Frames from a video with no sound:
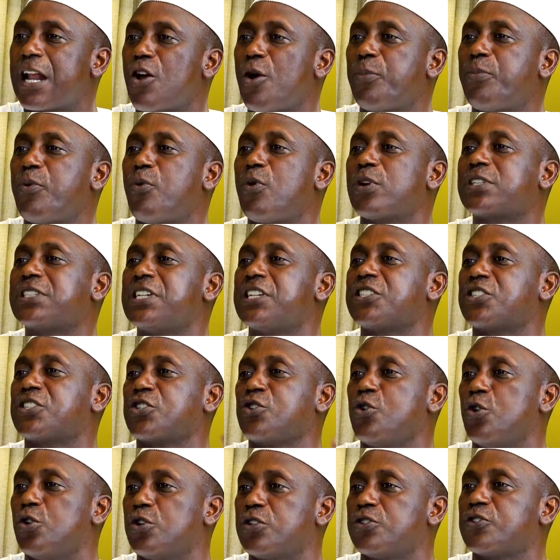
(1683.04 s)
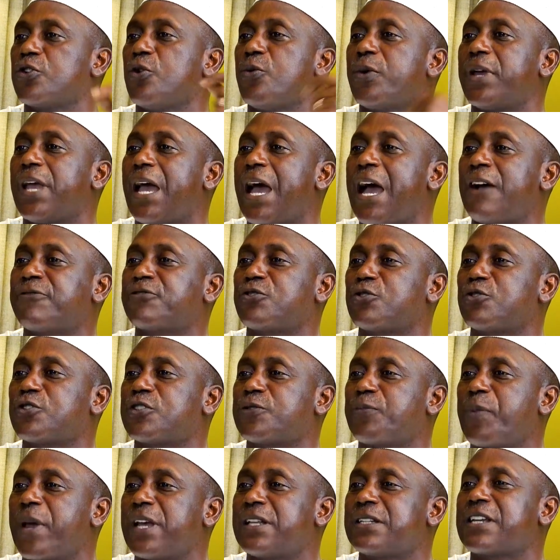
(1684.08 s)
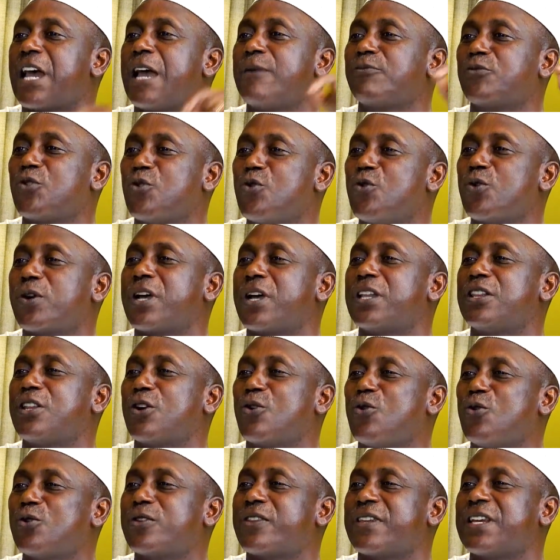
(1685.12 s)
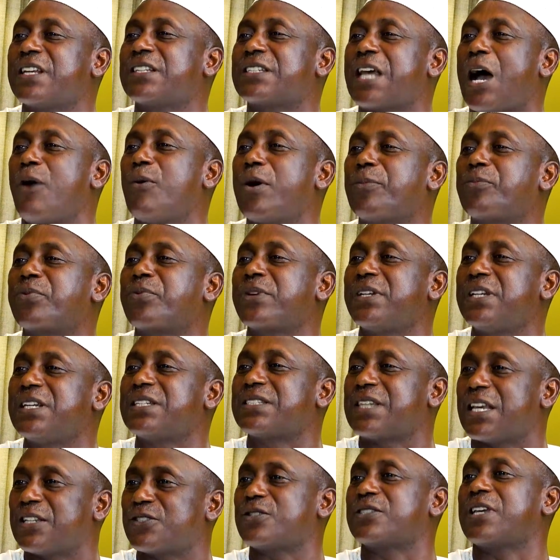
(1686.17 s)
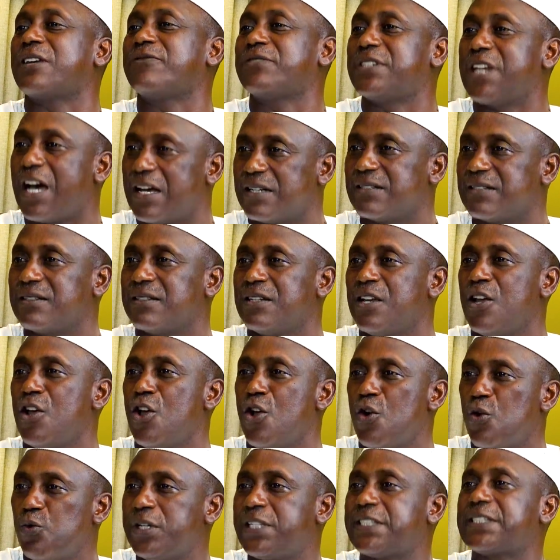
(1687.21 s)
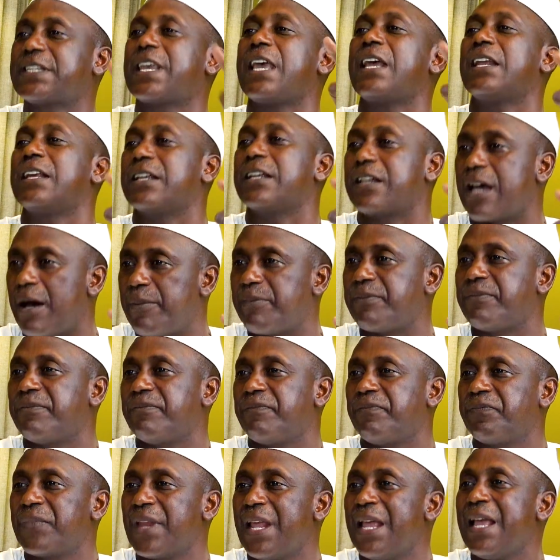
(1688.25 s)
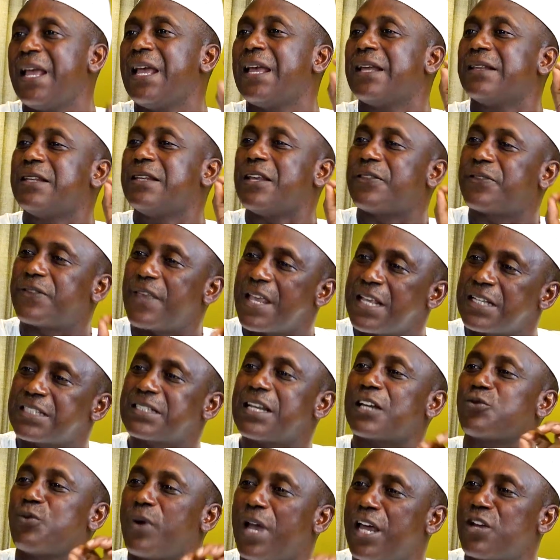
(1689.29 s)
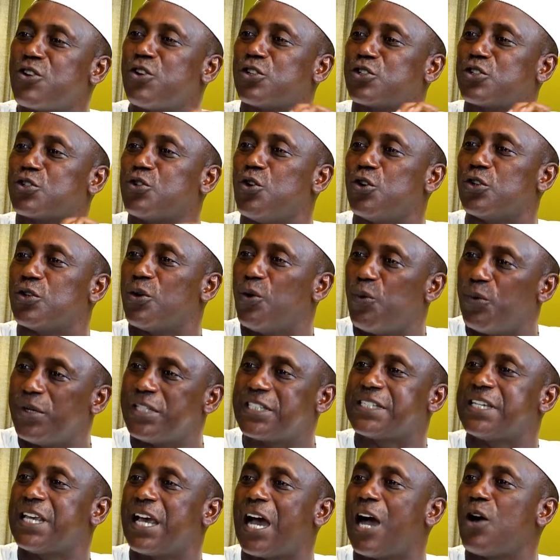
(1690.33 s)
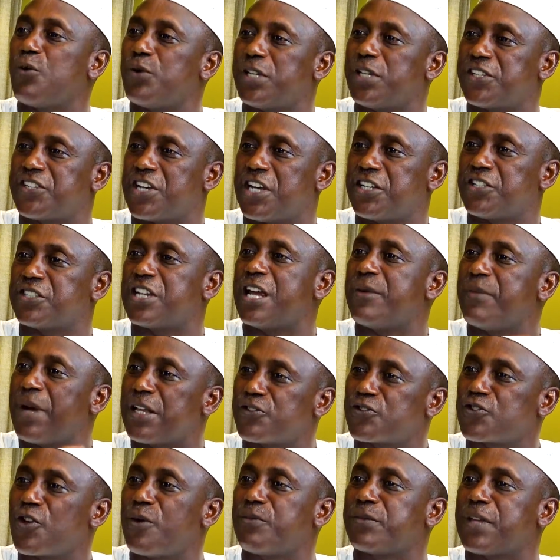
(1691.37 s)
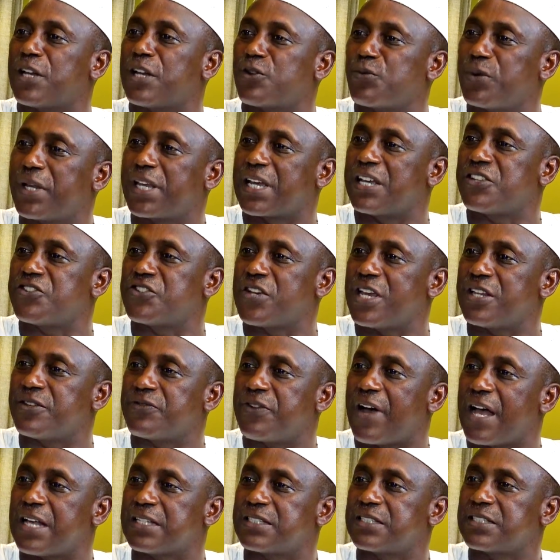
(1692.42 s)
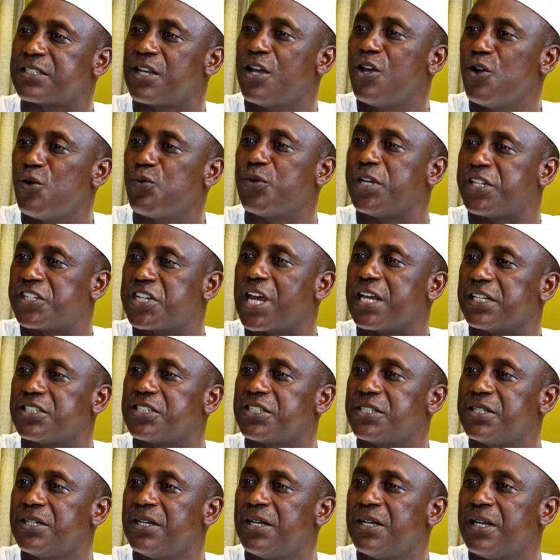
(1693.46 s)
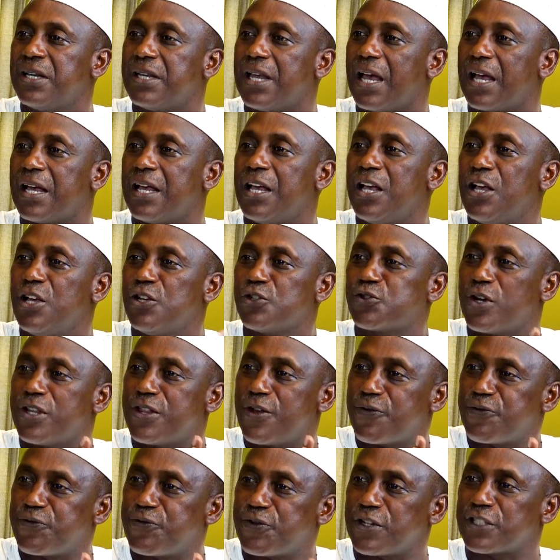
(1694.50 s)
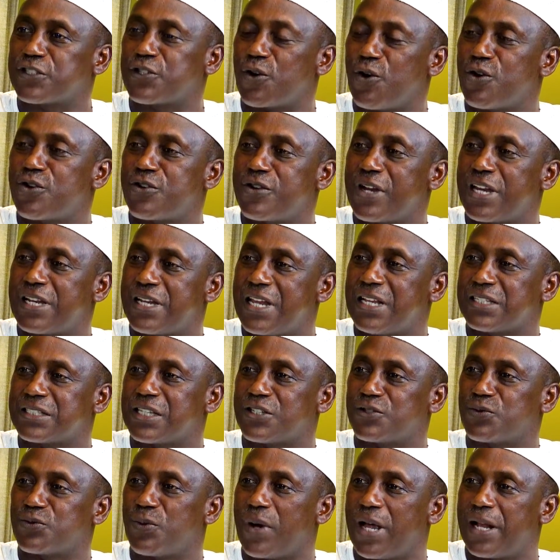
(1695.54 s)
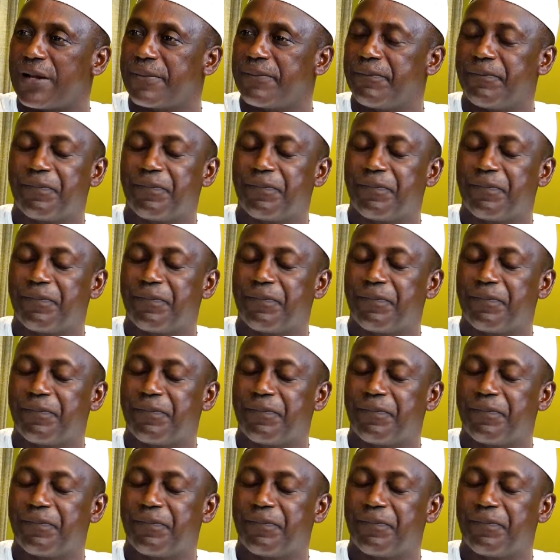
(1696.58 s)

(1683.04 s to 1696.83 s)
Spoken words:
up what is good, so we have to spend time to look at the good things our predecessors have done. We scale it up. The things that were not good, we see how we change them, and some that we can change fast, we change. Yeah? So in the first 100 days as well,